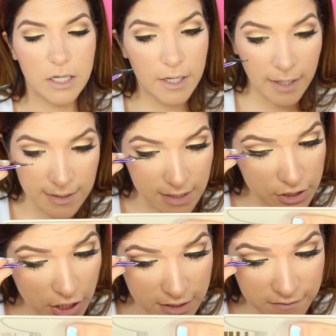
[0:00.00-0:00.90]
Sorry guys,
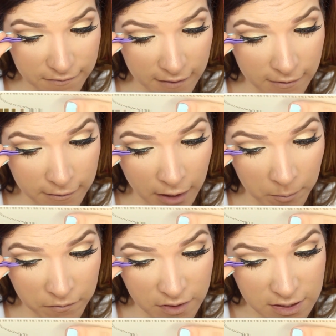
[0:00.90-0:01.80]
I tried to find the
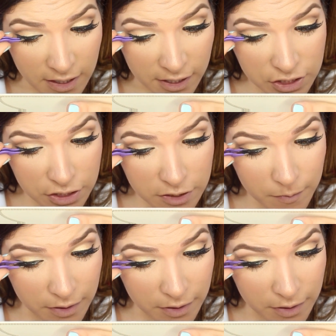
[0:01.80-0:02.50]
name of these lashes,